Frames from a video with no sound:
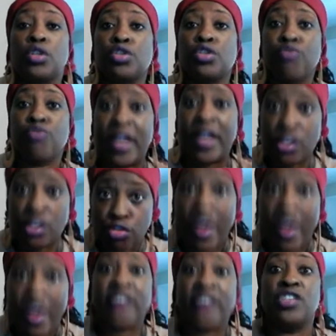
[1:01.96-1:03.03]
trading
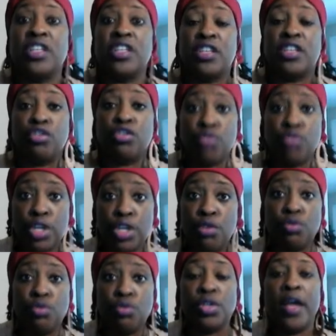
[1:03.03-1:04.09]
strategy that you
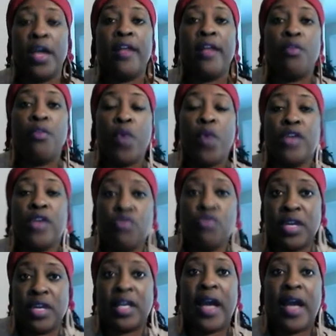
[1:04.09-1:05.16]
use where you
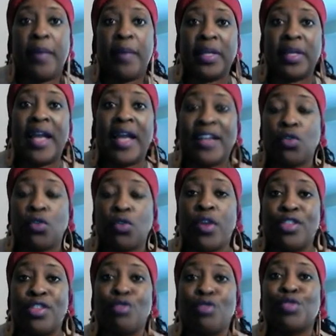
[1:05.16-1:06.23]
can capitalize
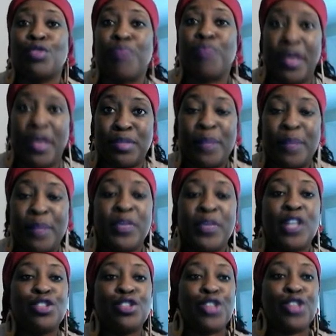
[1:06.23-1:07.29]
on those pips.
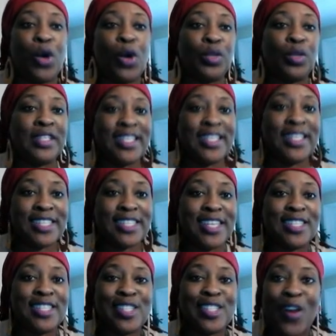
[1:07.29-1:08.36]
So let's
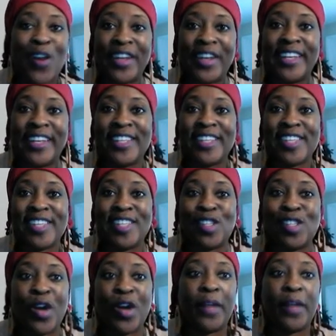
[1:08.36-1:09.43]
get started. Let's get
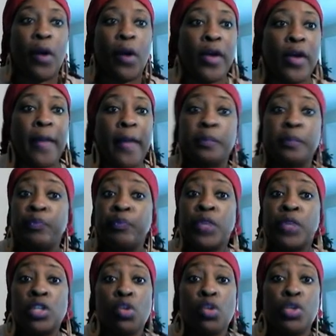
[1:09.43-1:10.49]
started. Okay,
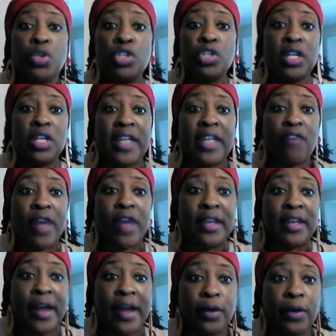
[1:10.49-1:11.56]
so what you're looking at right
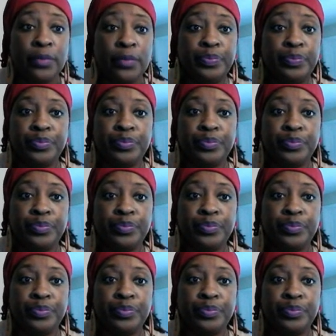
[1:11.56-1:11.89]
now